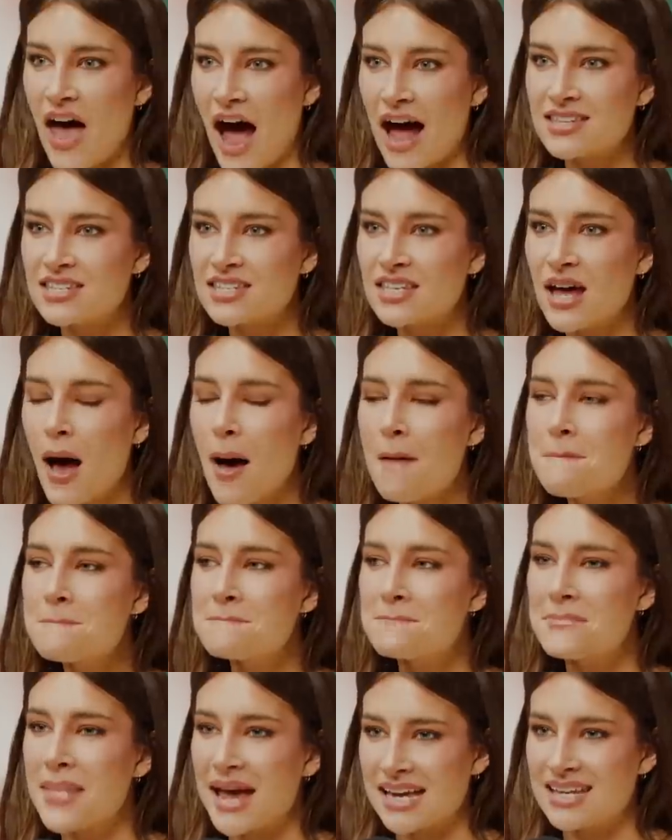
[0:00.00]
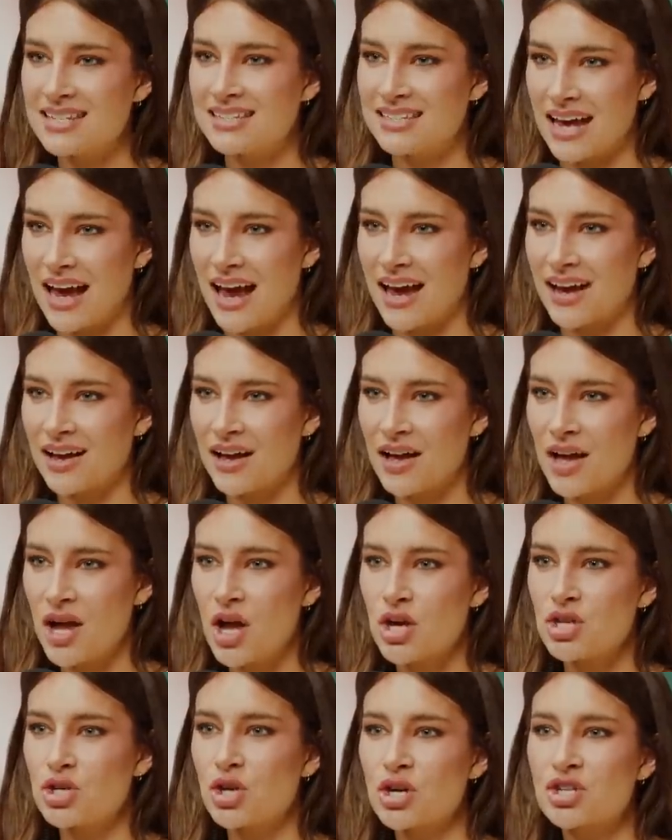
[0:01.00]
That's amazing.
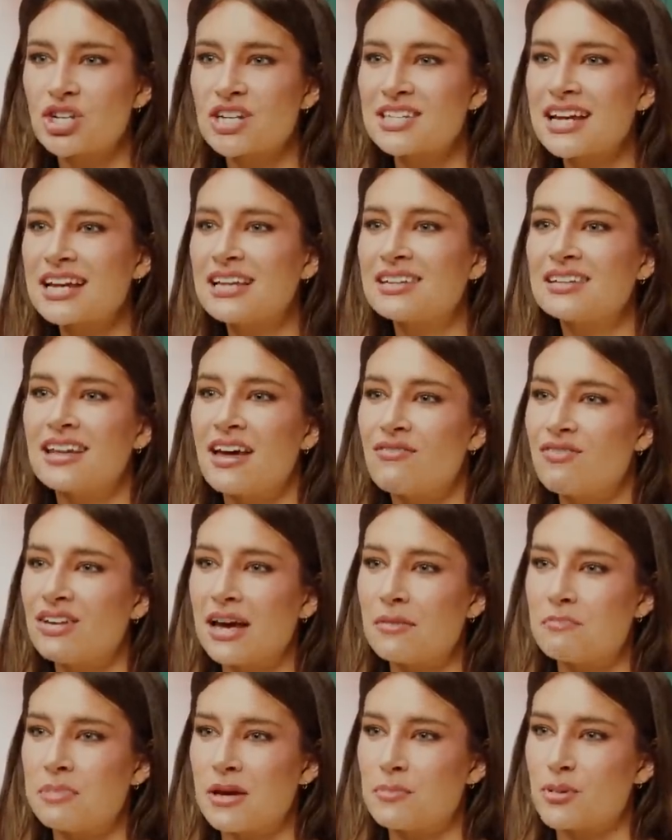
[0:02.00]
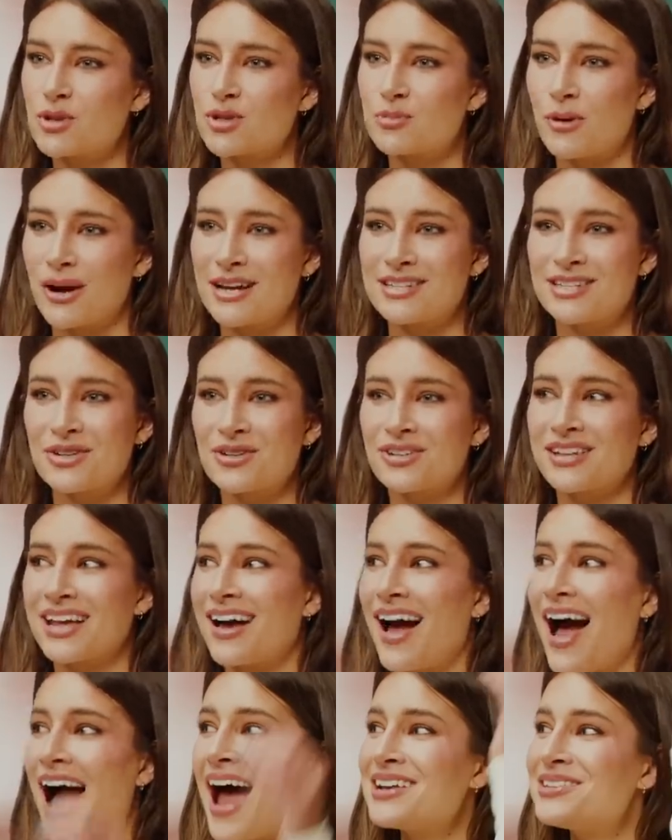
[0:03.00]
Yeah, you're just like living in people's brains, and you're
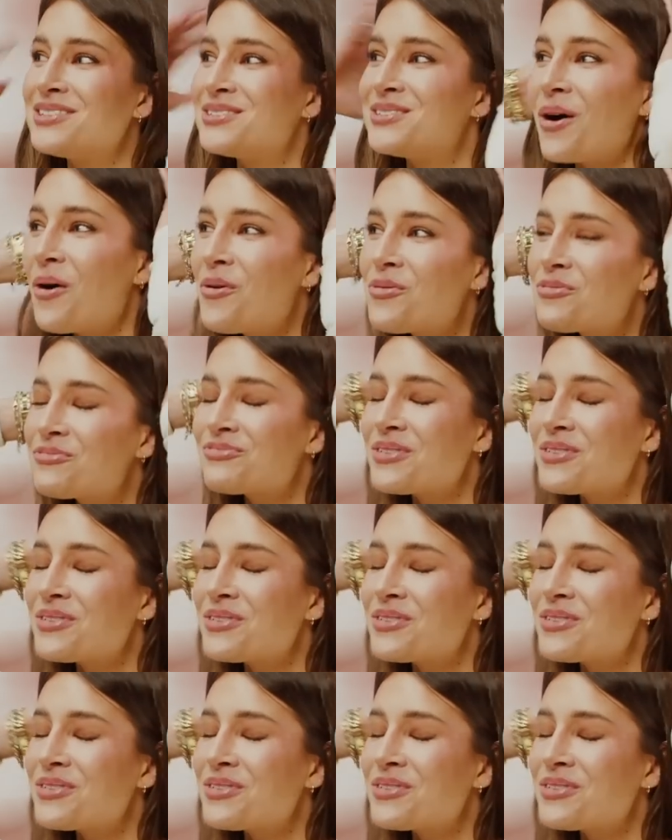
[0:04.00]
like, I don't